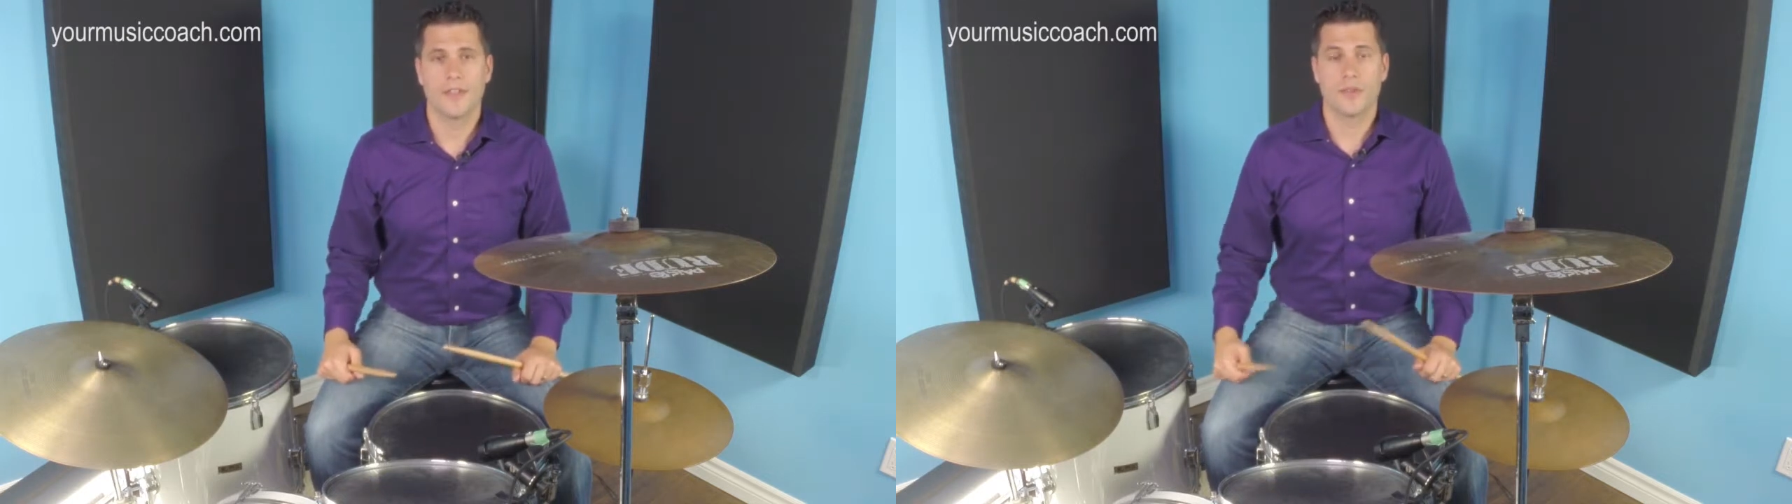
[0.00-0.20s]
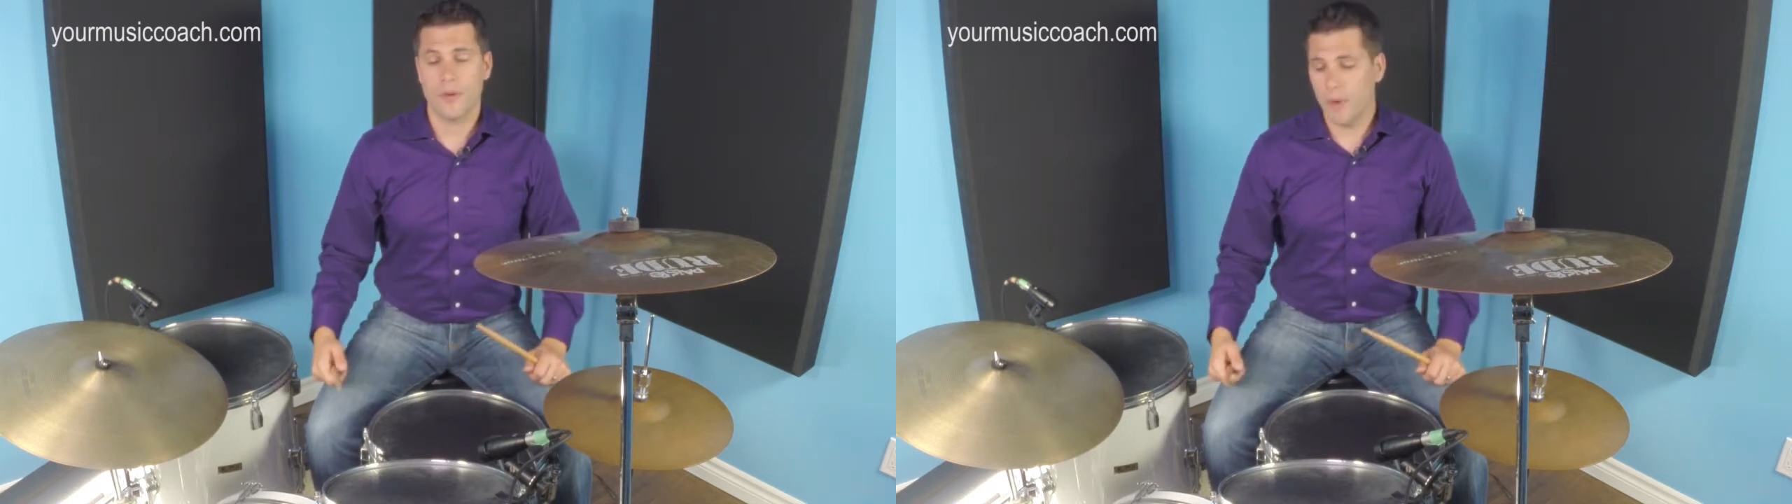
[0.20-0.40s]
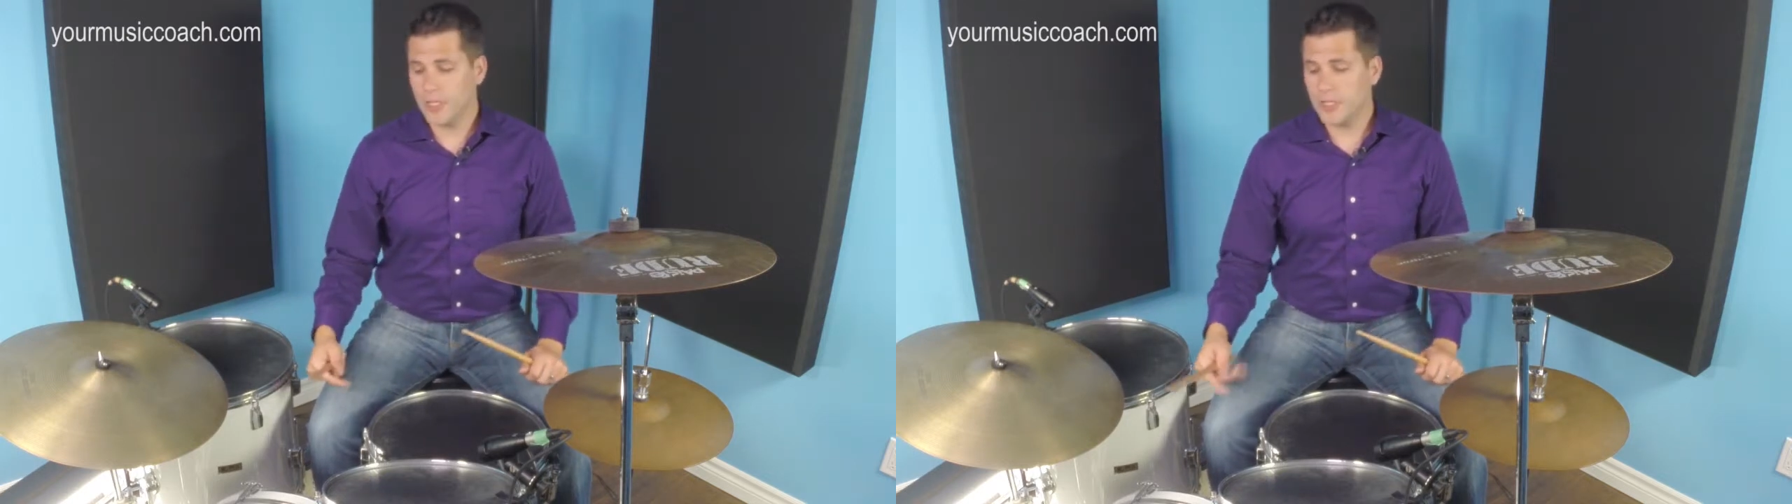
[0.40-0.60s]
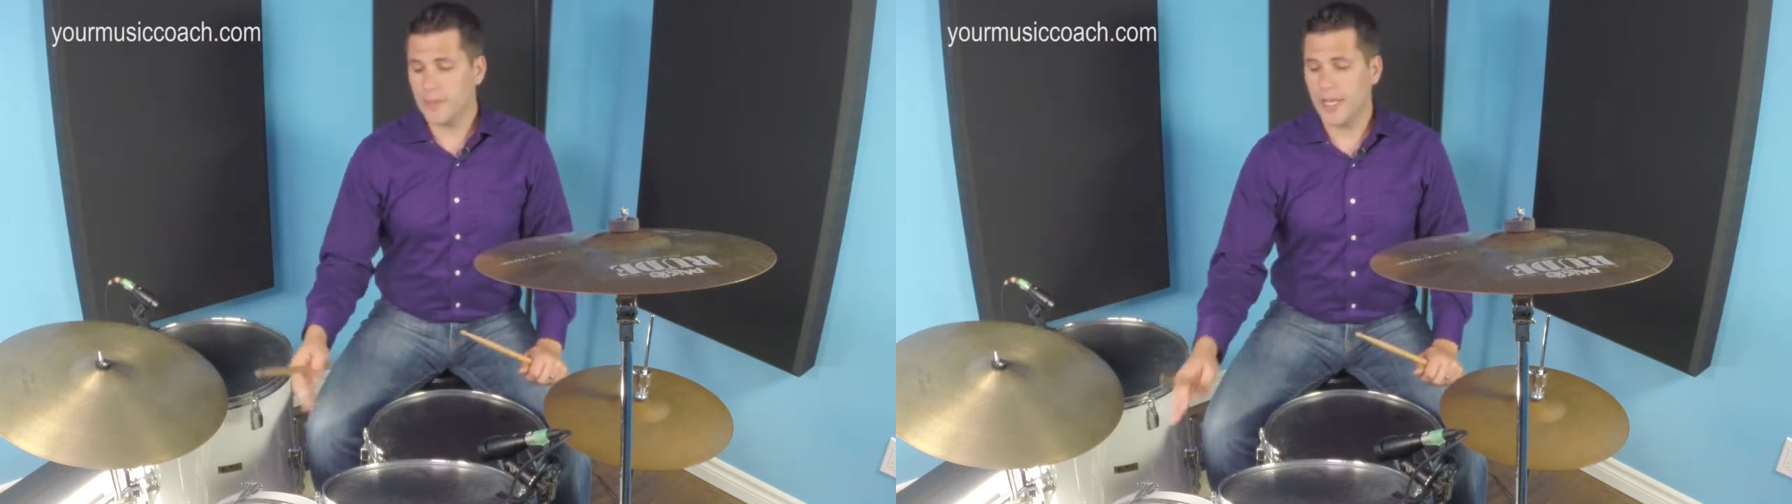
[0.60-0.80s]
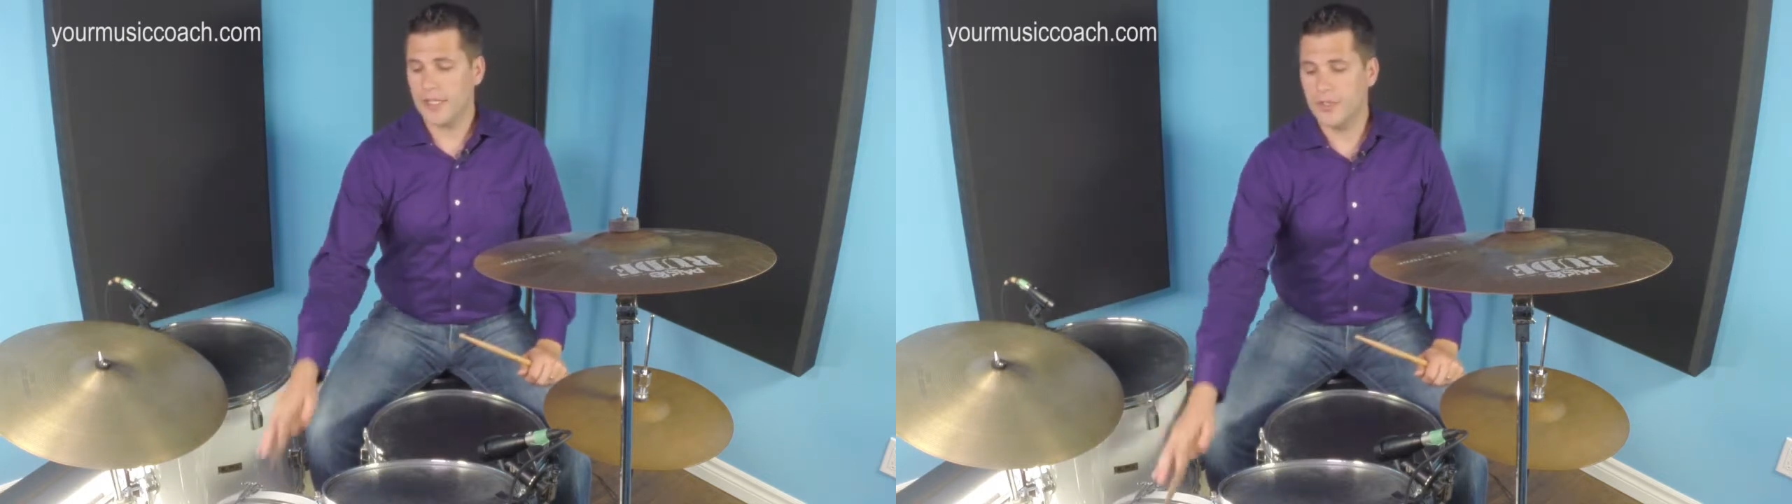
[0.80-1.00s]
So in a marching
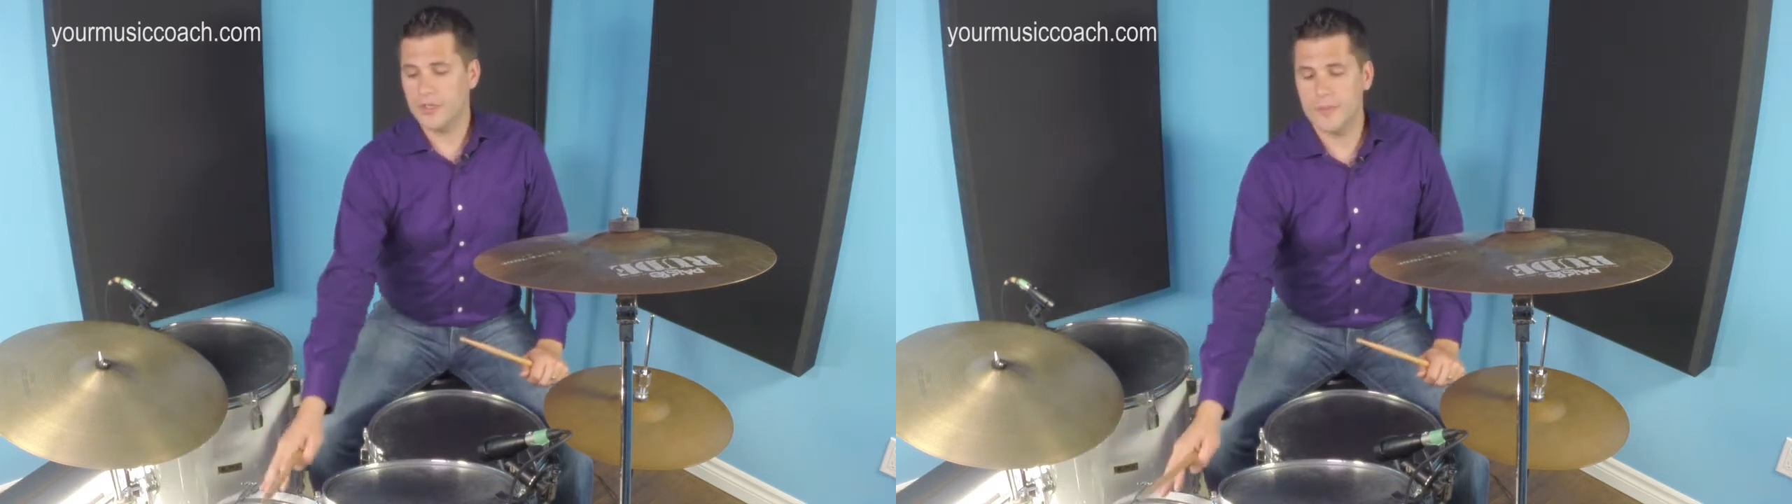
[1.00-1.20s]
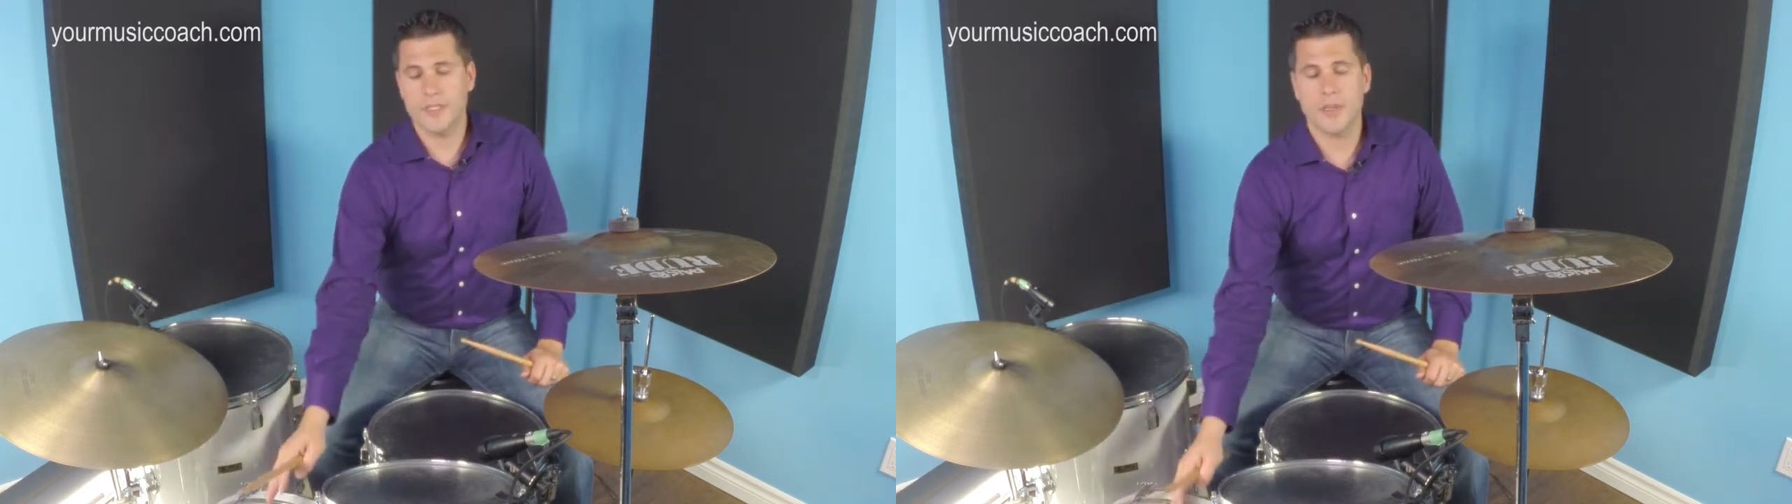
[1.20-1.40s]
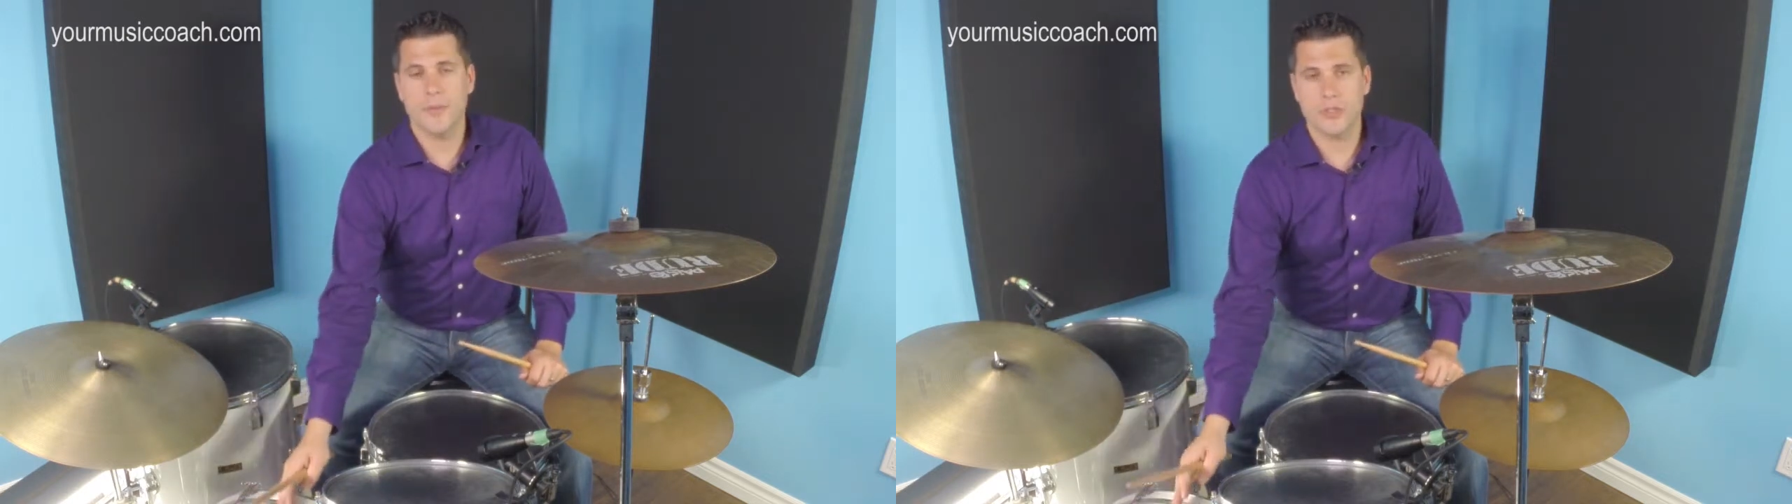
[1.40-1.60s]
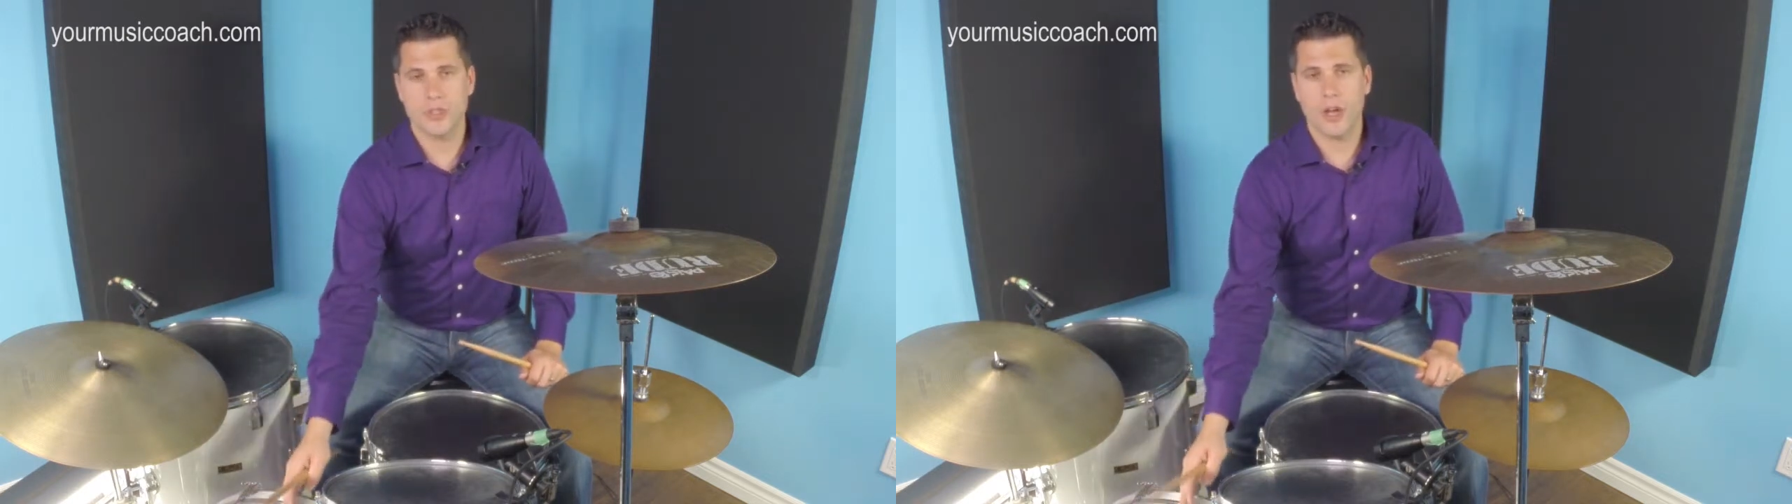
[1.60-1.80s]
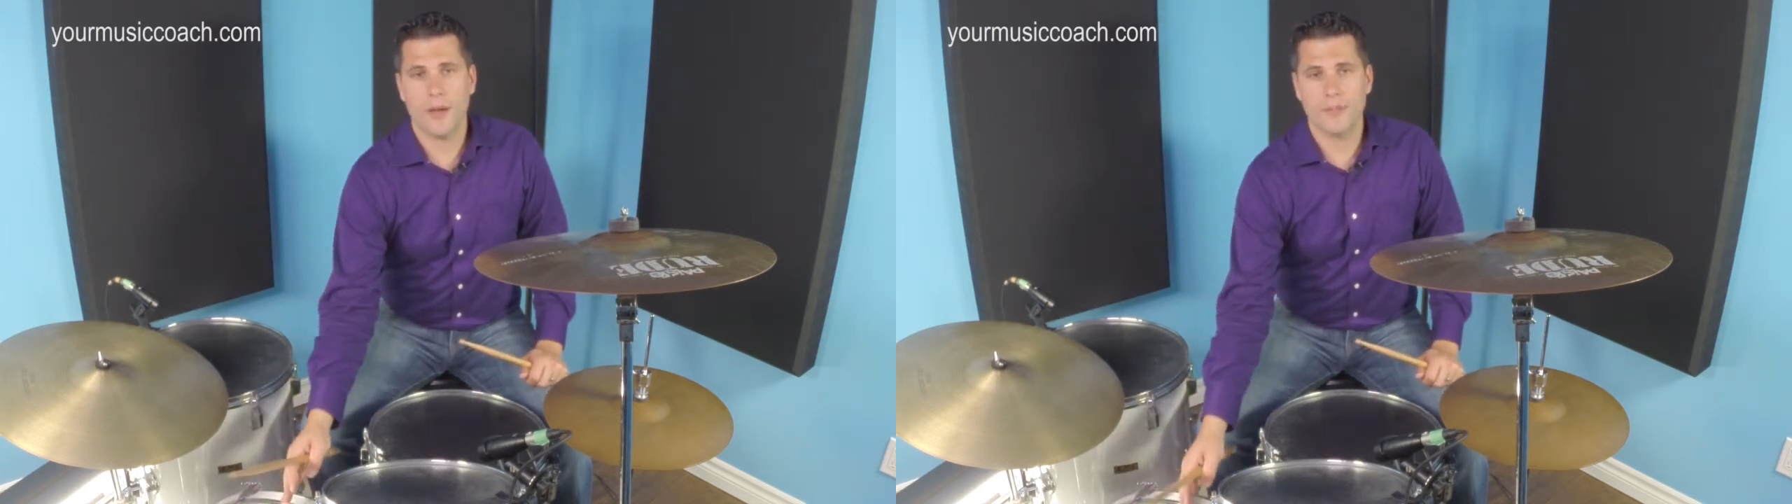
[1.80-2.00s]
band, it used to be someone's
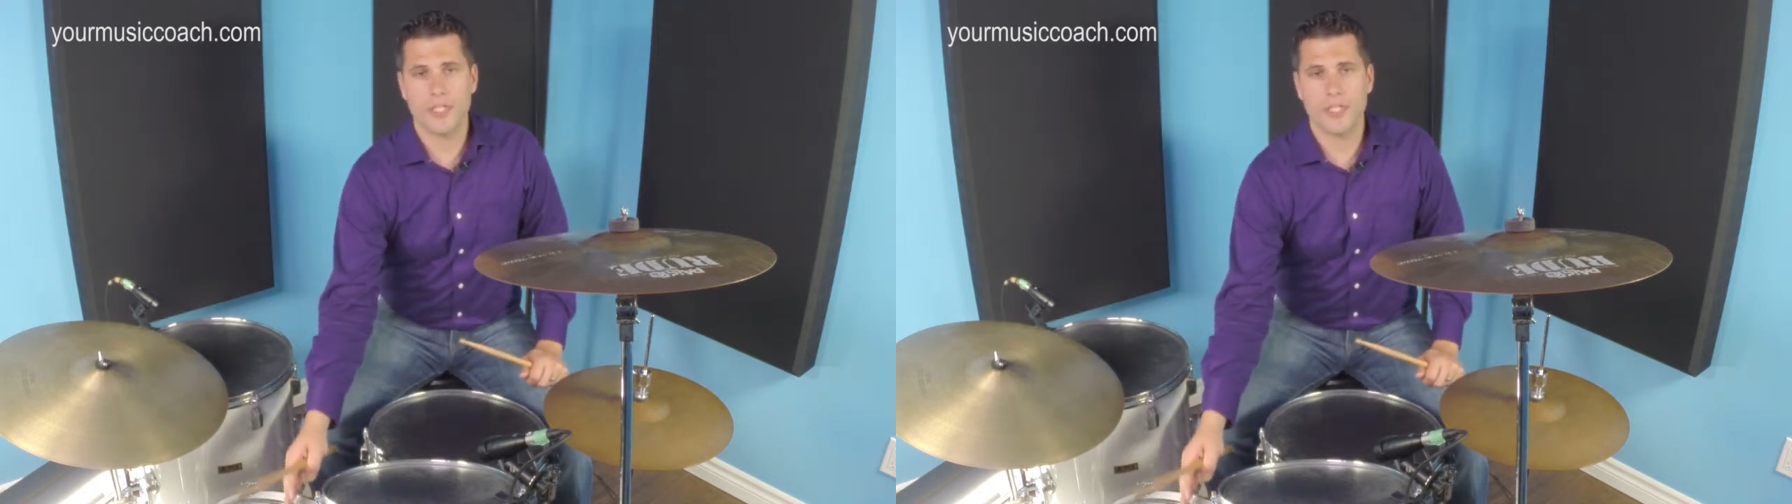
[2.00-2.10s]
job